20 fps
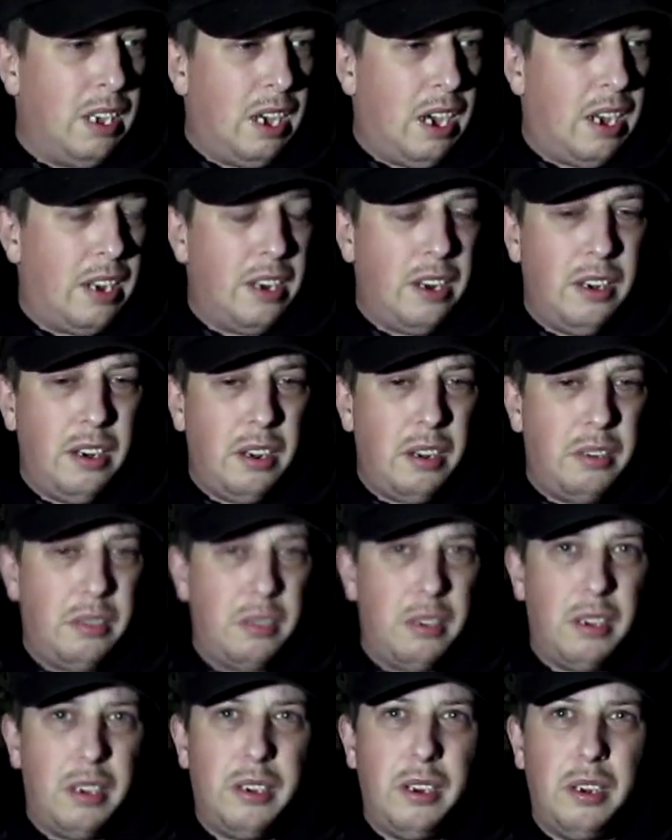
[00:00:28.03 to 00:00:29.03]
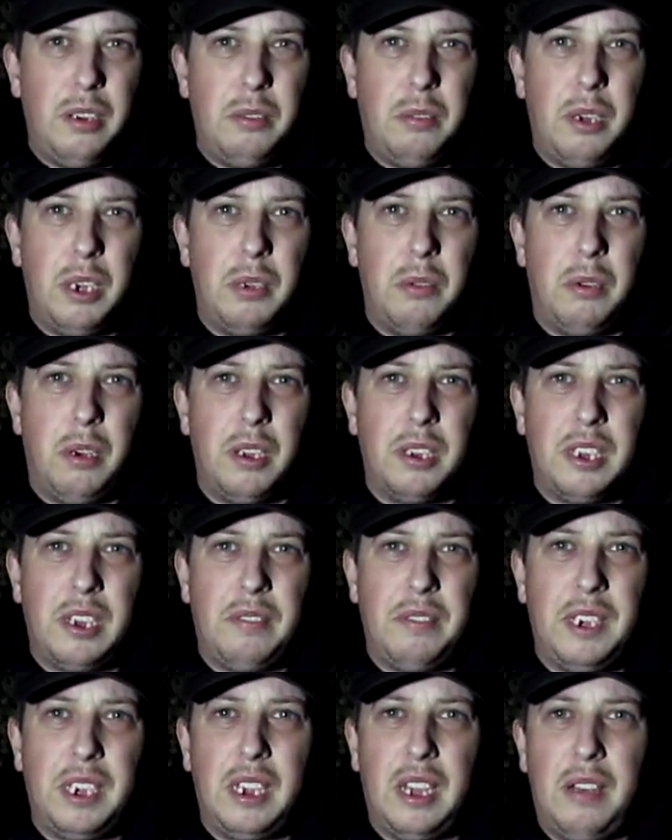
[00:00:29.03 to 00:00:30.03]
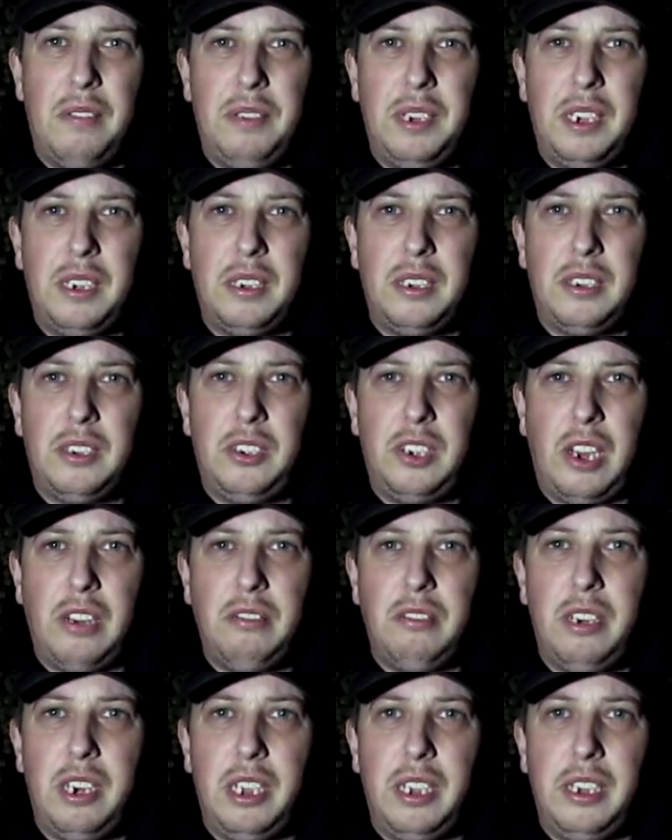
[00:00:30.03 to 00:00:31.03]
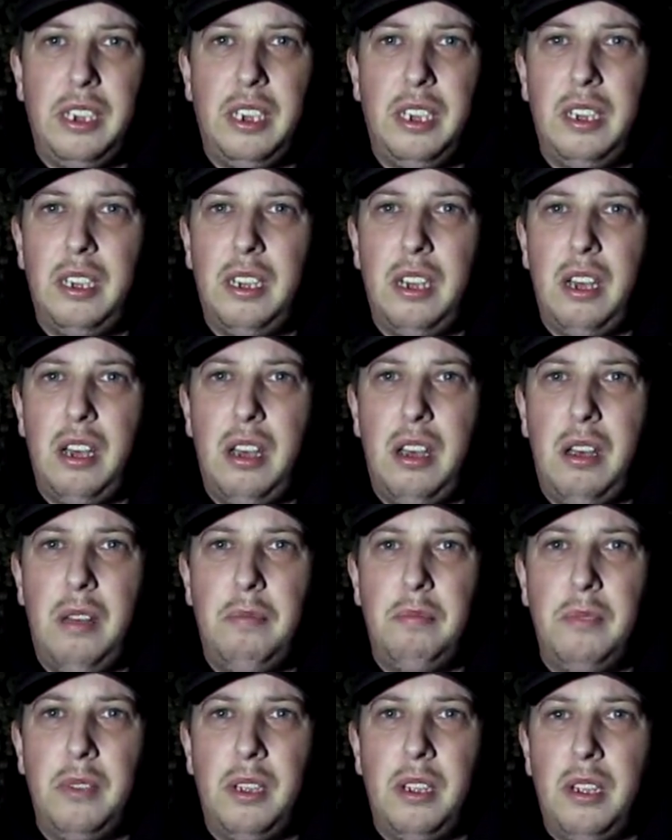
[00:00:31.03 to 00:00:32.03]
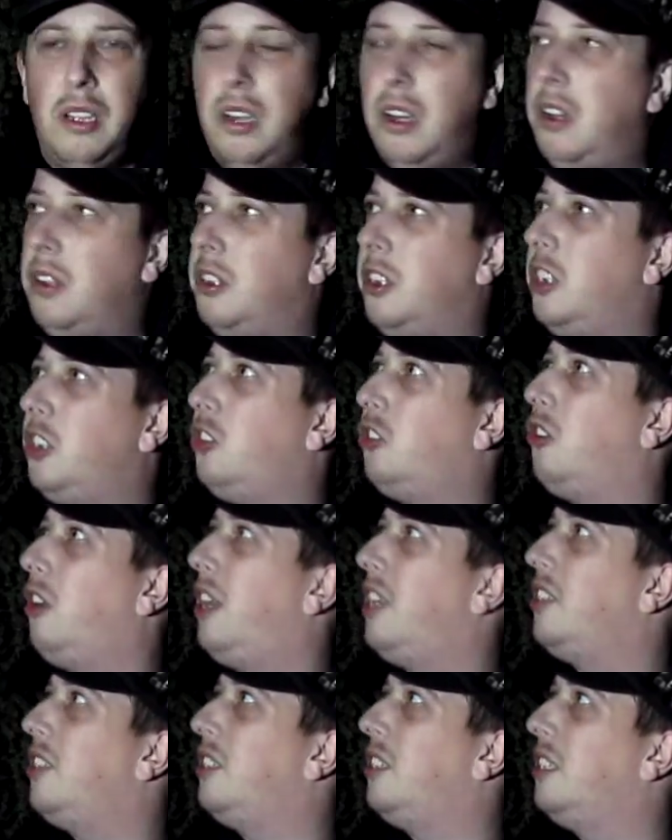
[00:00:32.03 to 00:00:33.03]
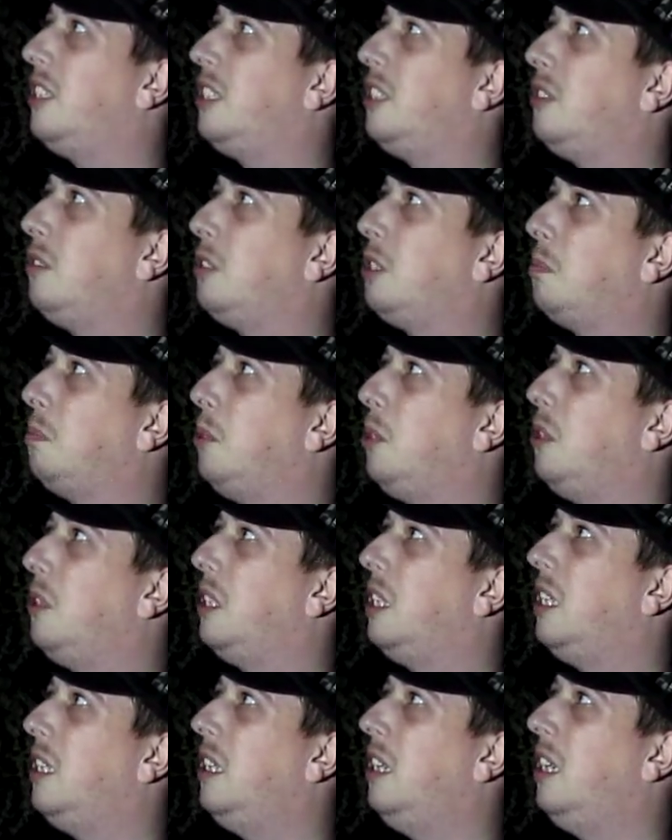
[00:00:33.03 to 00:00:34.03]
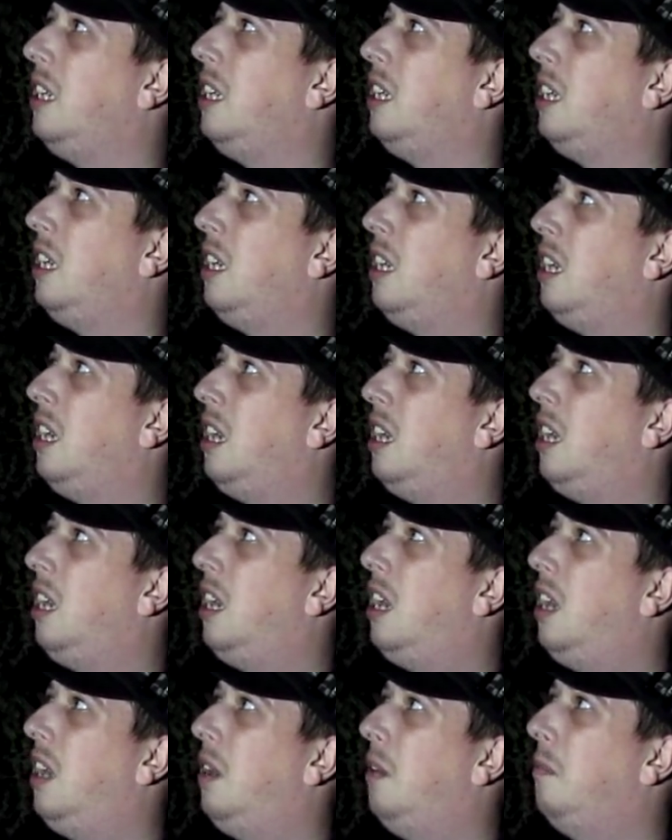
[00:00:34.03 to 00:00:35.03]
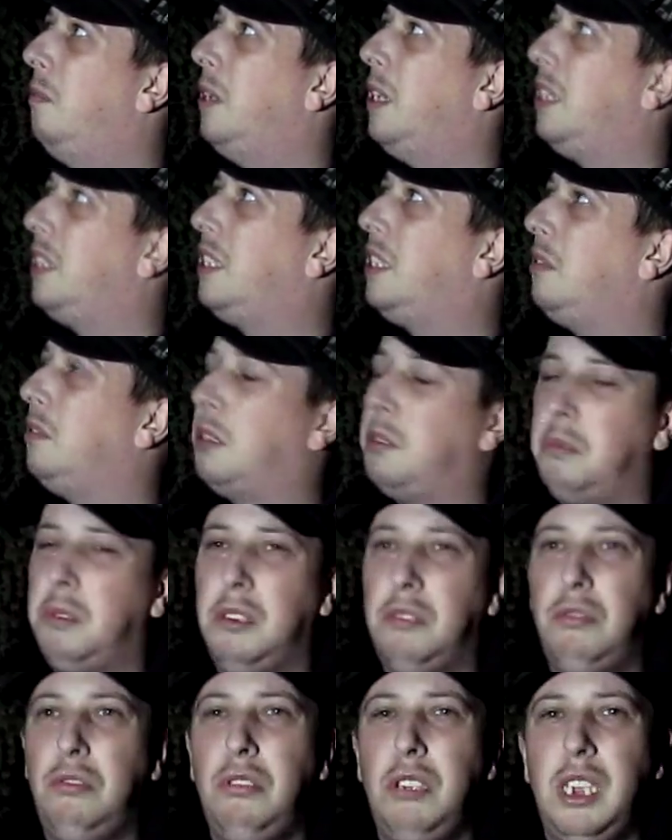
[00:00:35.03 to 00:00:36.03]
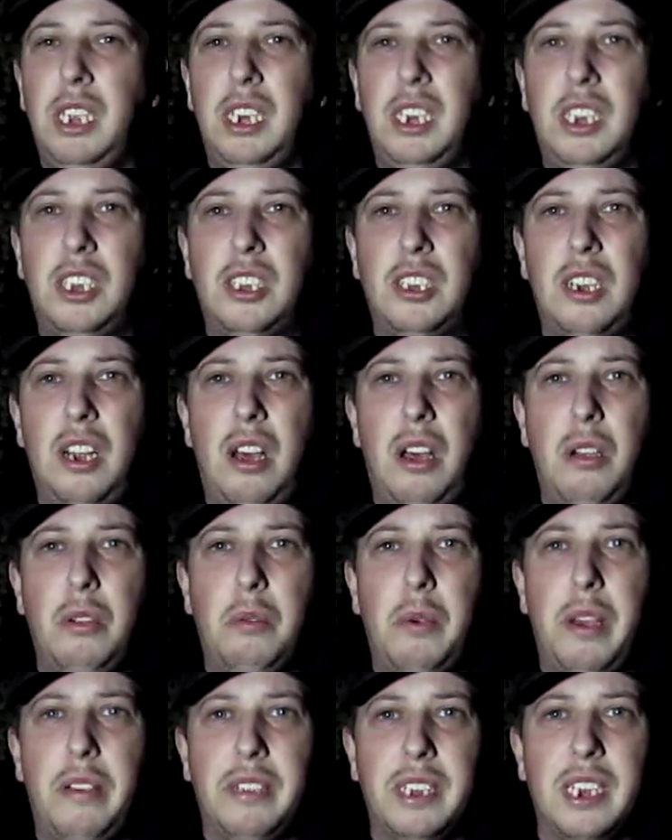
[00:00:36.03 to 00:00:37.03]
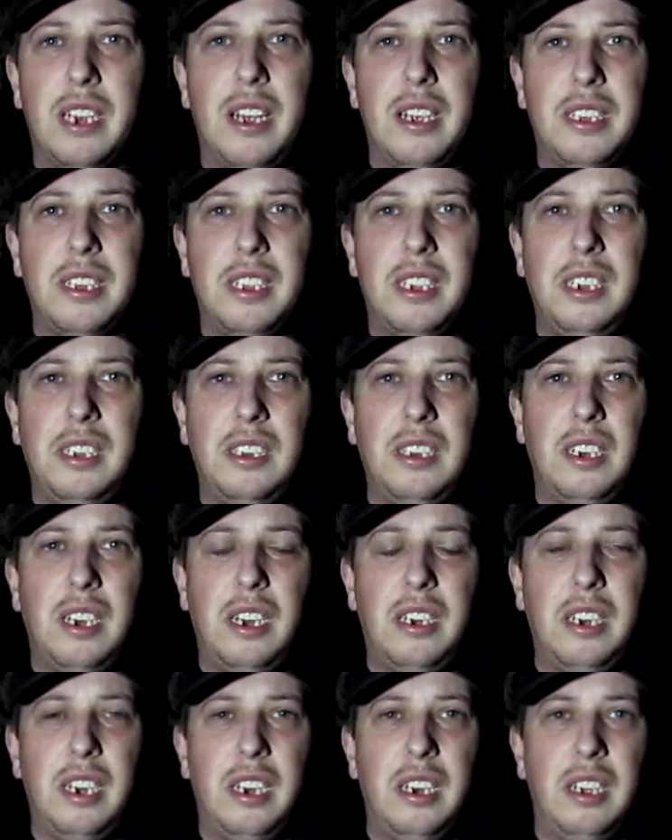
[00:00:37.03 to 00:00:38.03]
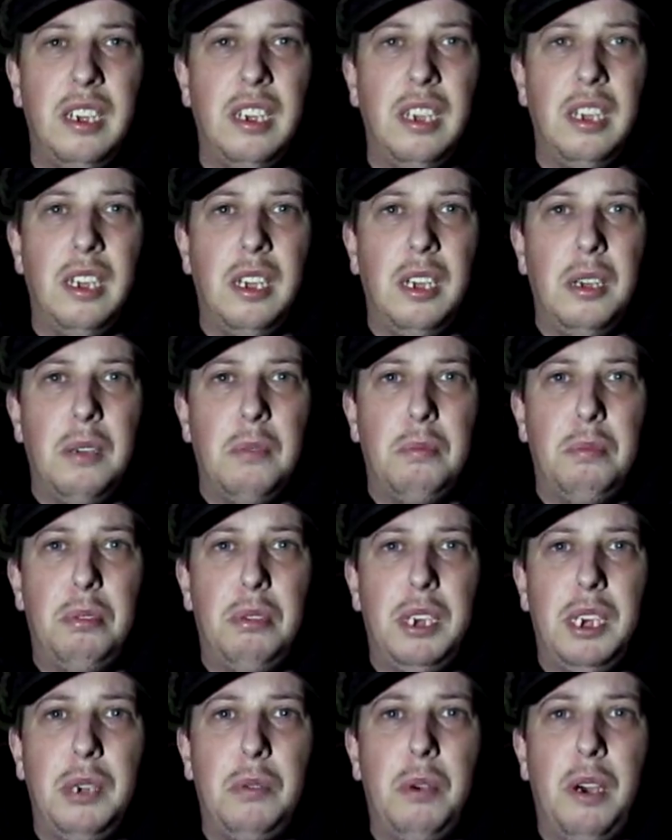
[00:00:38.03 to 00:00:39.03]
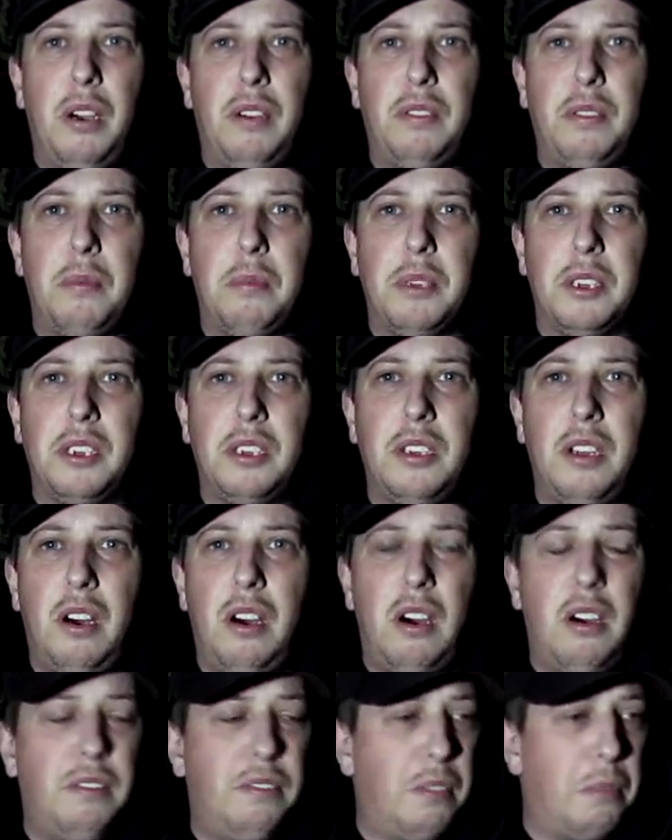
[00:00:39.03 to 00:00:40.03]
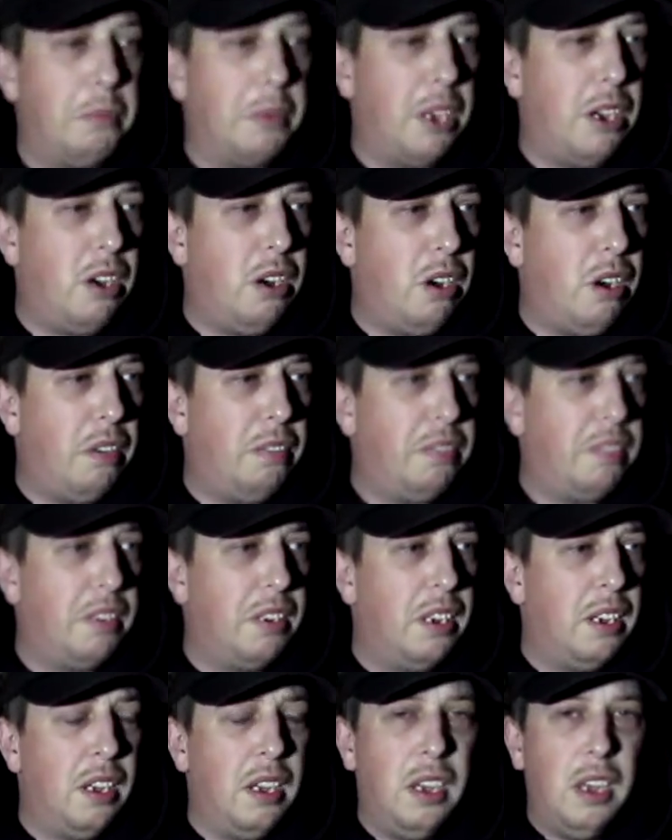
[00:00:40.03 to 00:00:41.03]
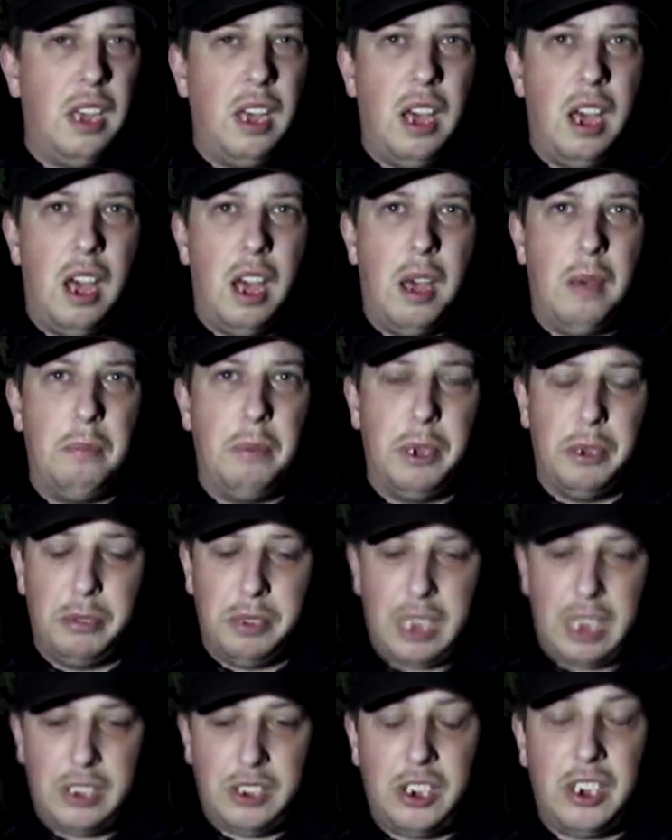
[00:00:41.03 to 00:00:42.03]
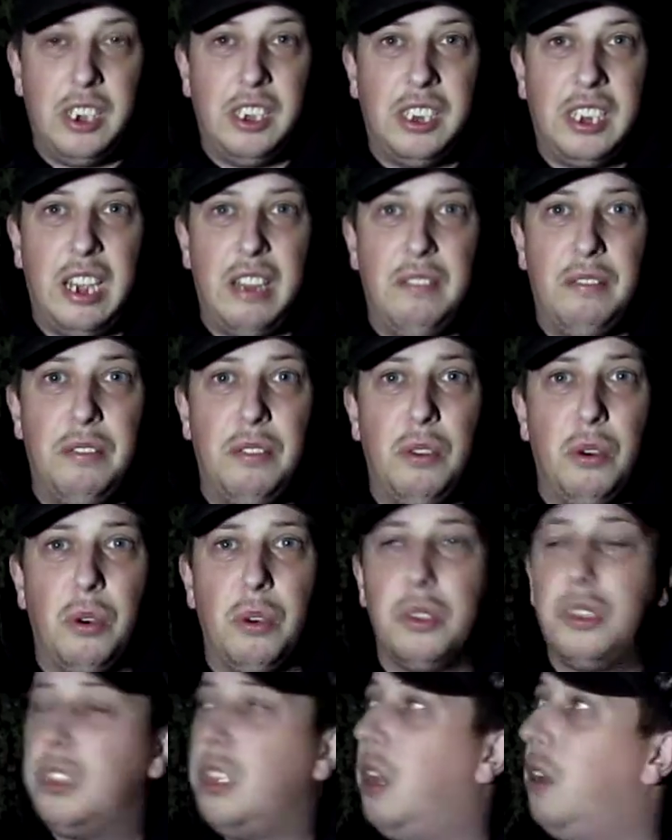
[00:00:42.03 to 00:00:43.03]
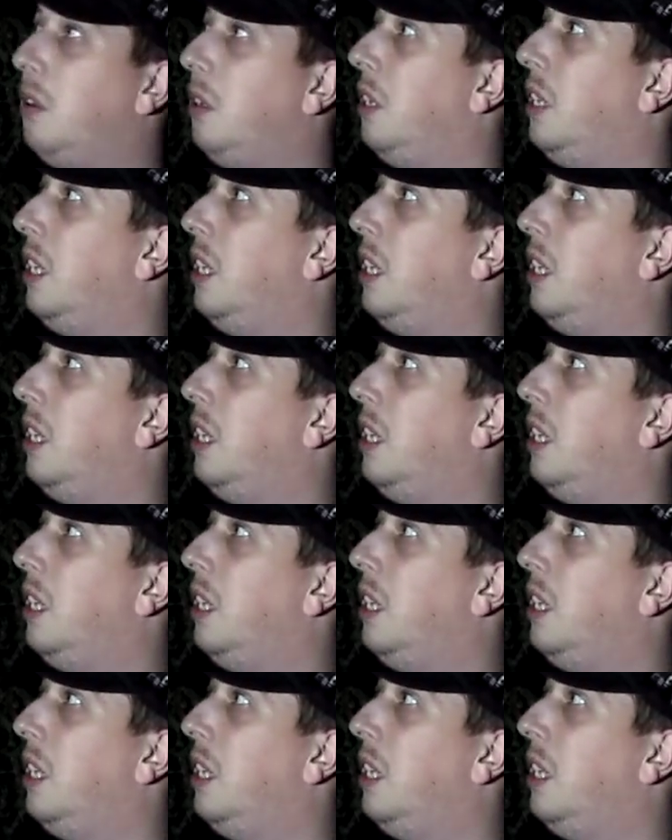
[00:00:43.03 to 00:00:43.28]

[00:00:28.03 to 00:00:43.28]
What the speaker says: don't know what it was. I think generally on this stretch they're still spawning. It seems to be really slow, whereas last season I did pretty well from the start, from the off, but it was actually 10-4, so